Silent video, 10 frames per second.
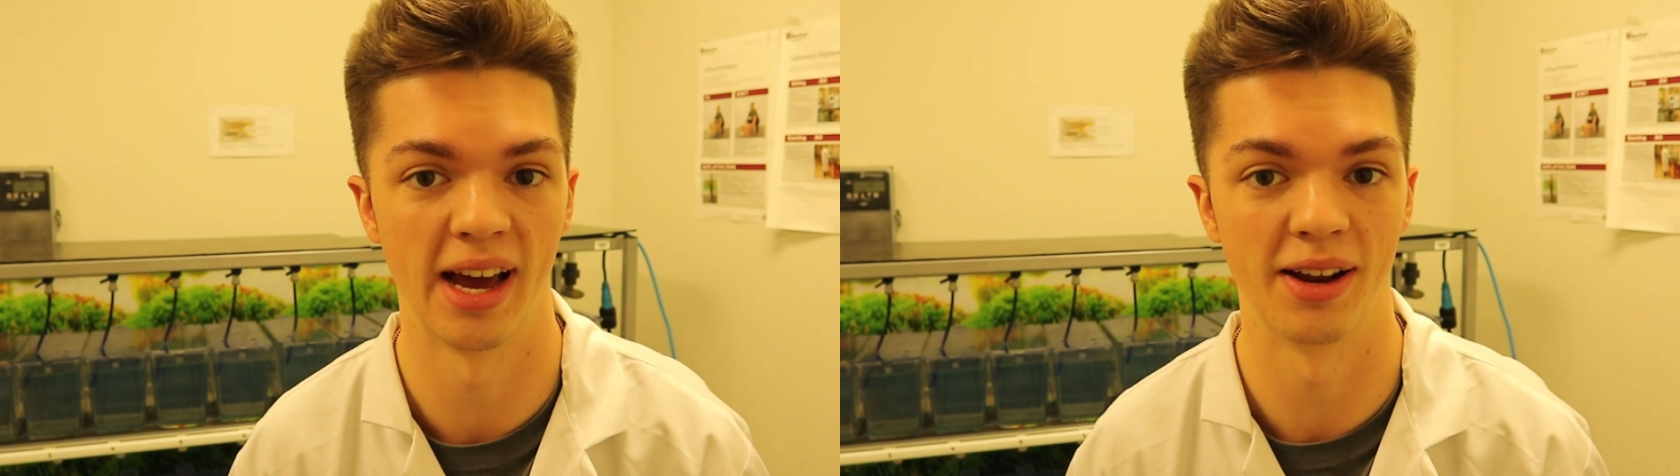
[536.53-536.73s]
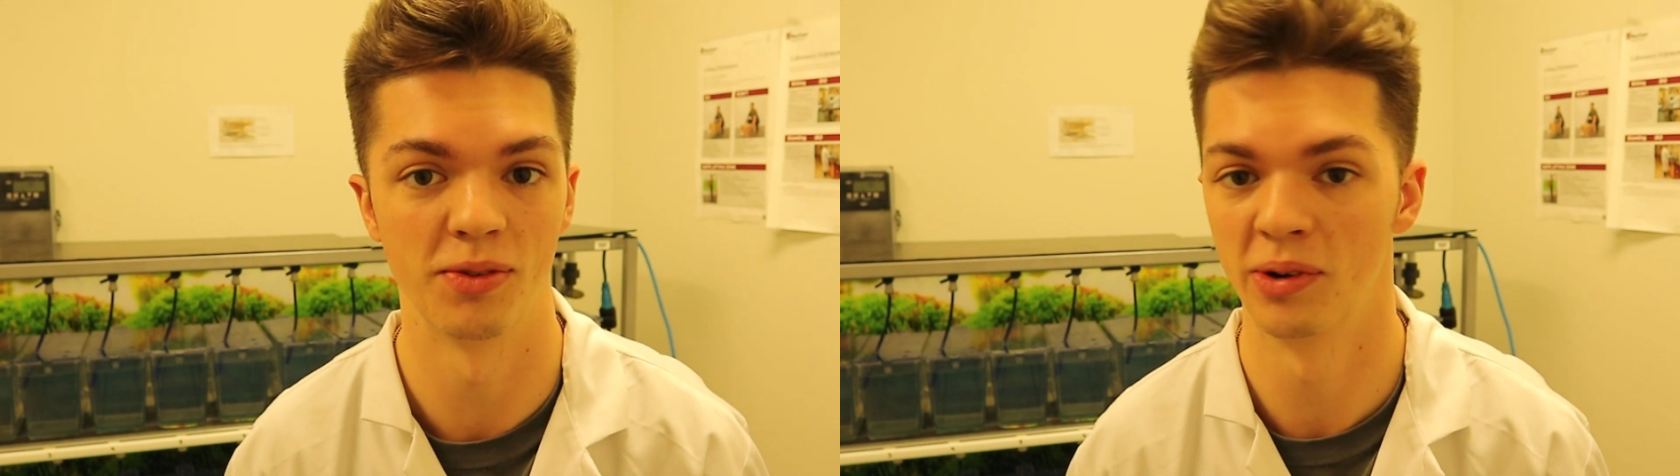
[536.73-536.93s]

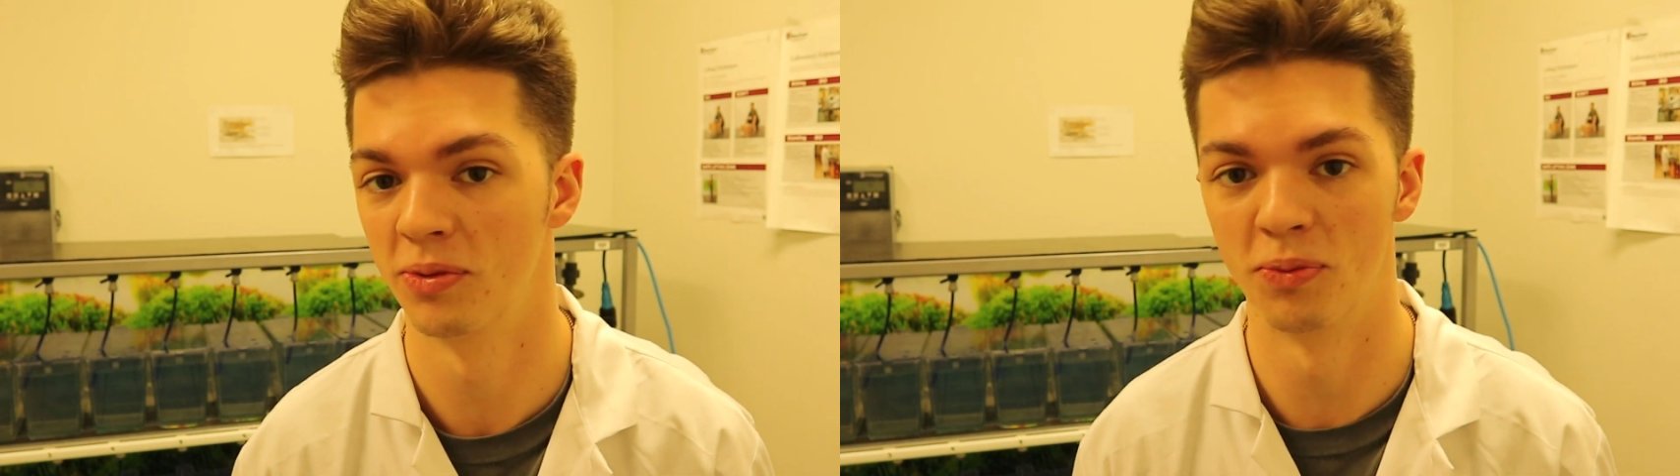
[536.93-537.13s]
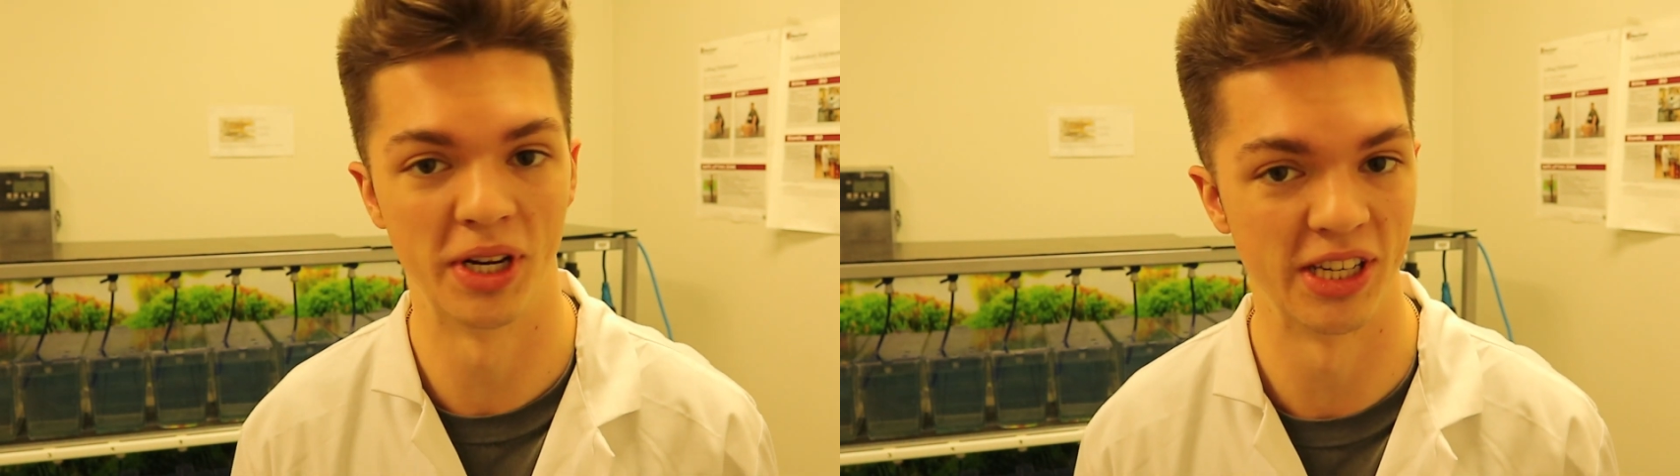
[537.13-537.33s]
that
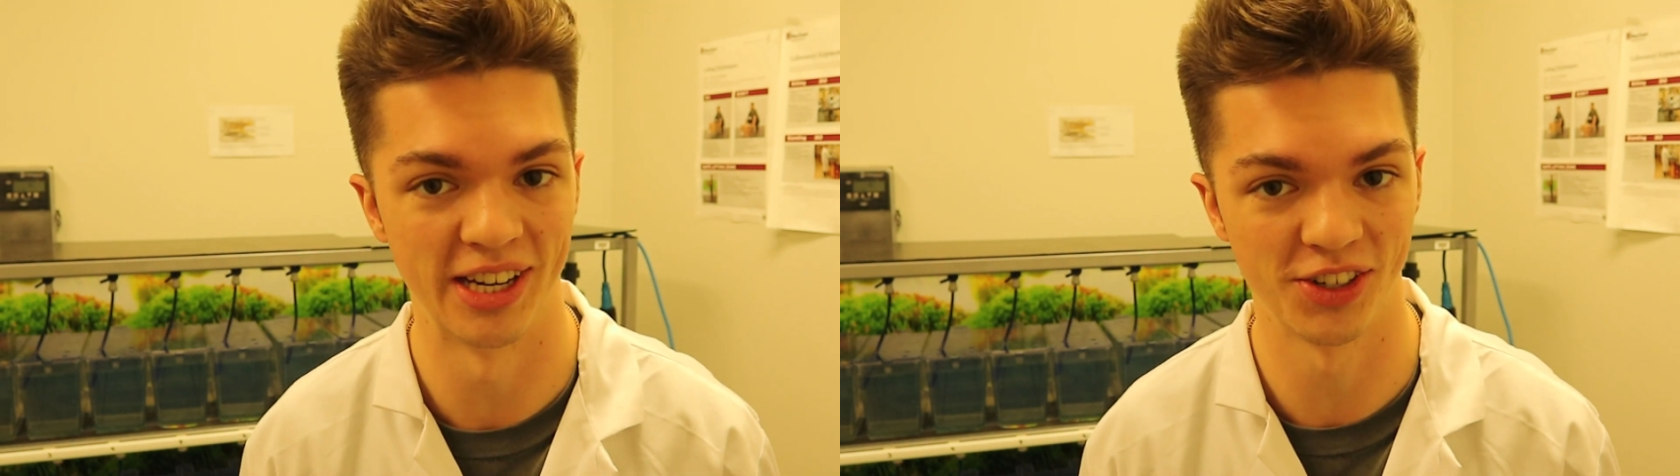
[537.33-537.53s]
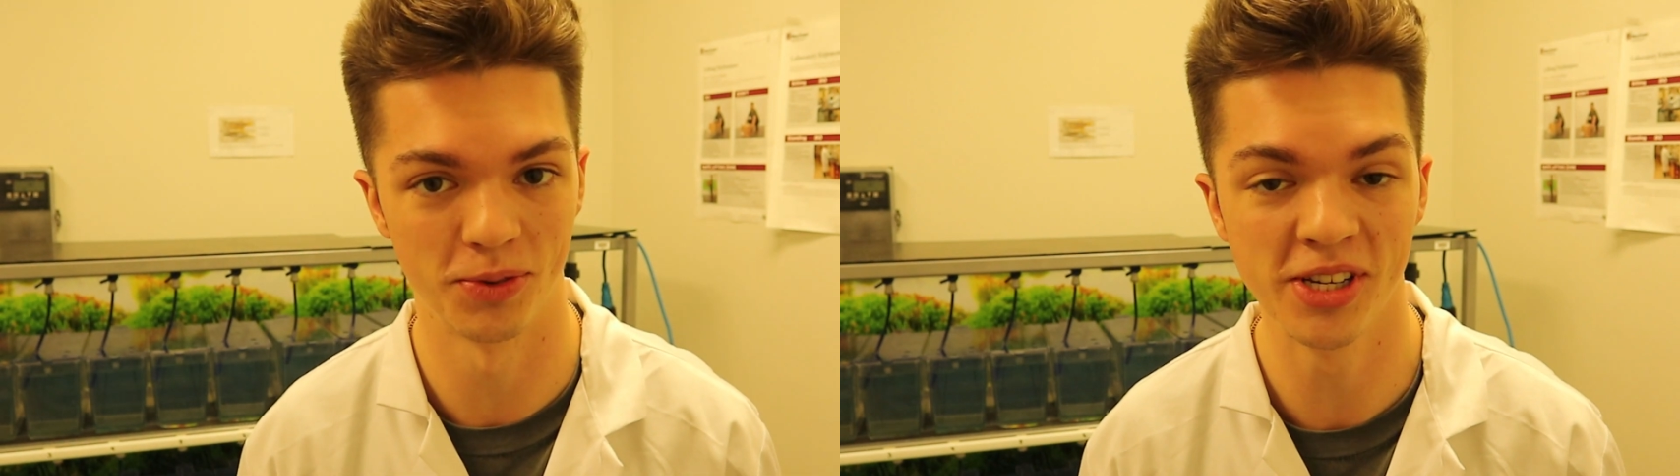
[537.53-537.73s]
we
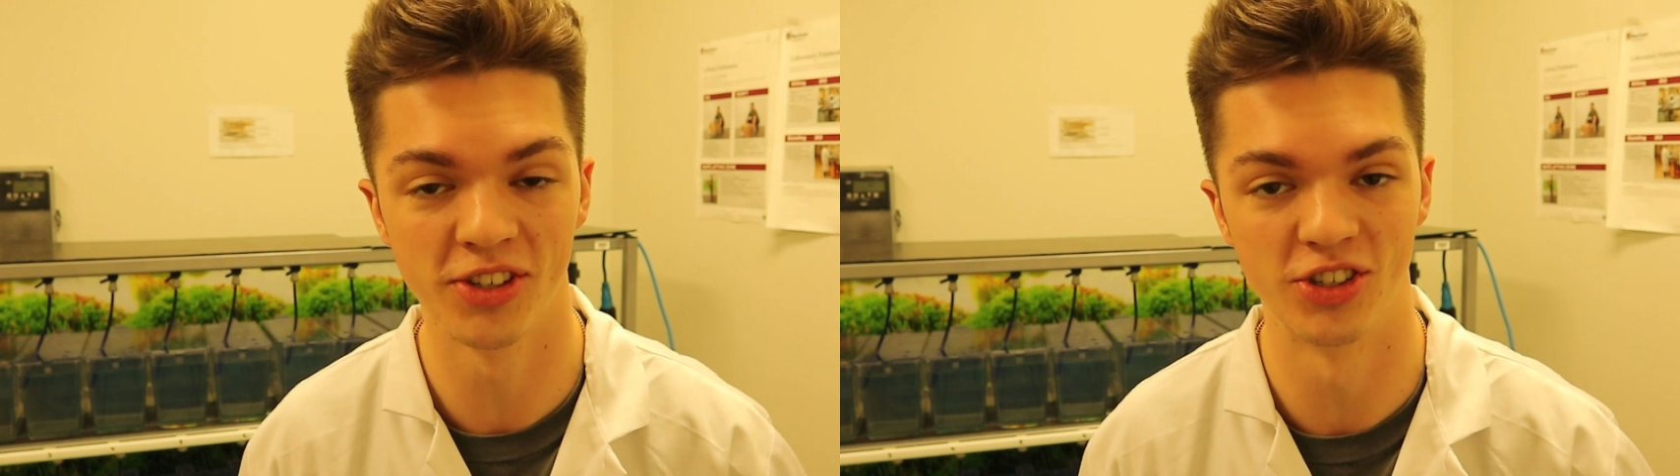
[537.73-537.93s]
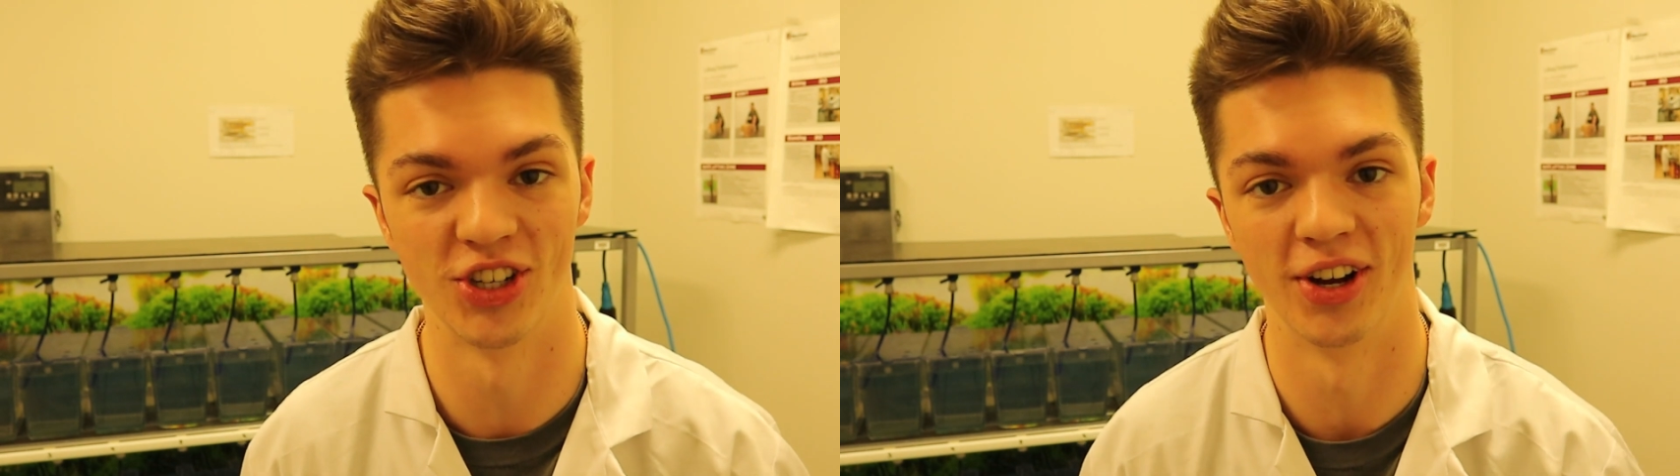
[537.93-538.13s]
conduct
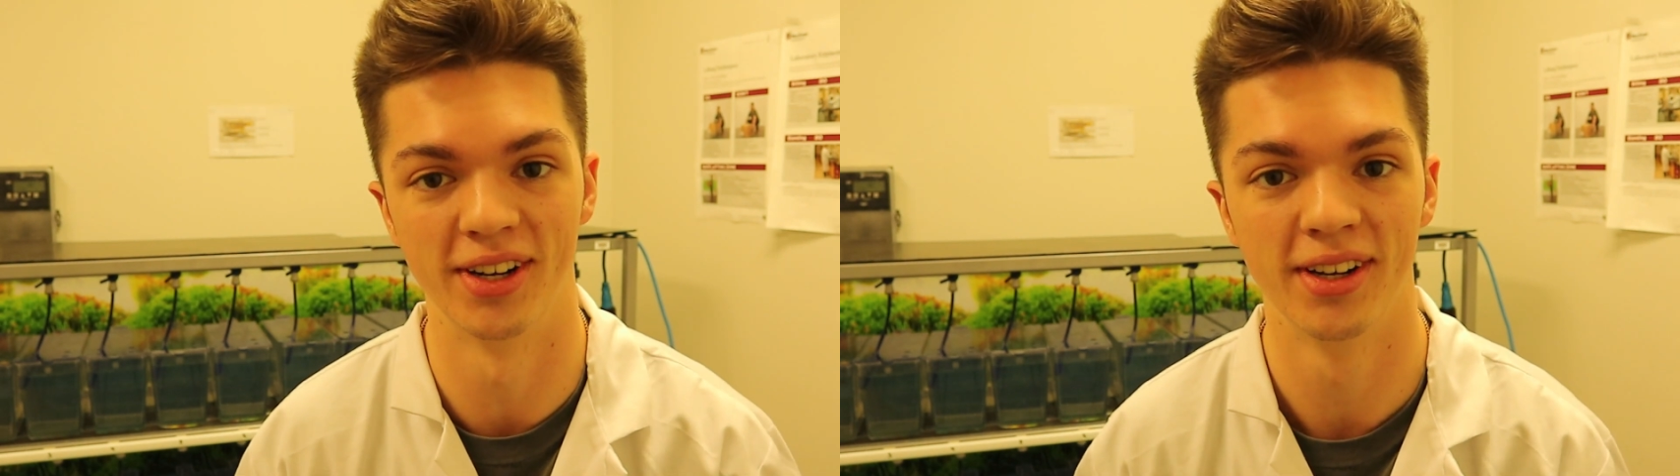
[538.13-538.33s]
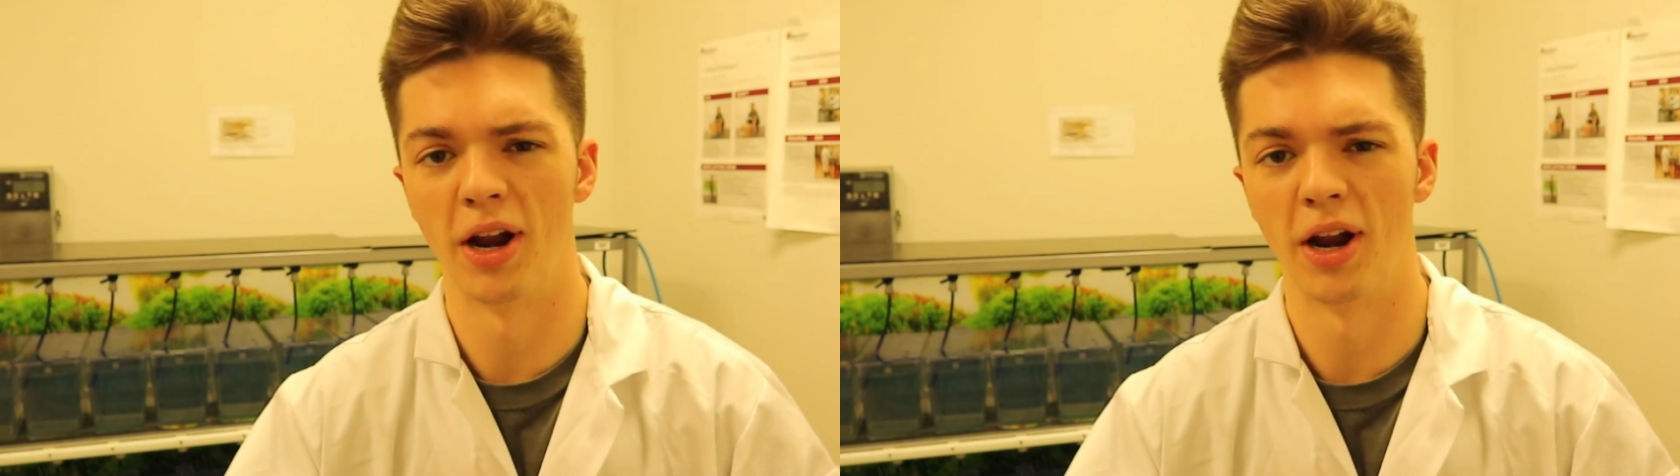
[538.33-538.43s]
research on.